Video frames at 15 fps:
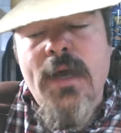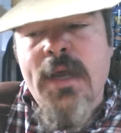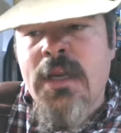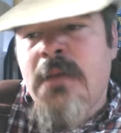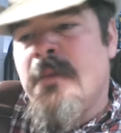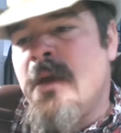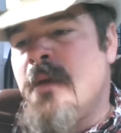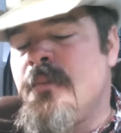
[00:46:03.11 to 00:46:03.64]
And
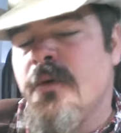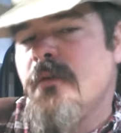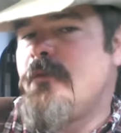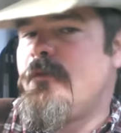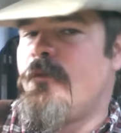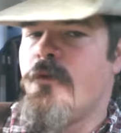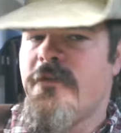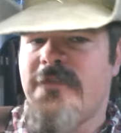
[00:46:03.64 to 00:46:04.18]
he may build 4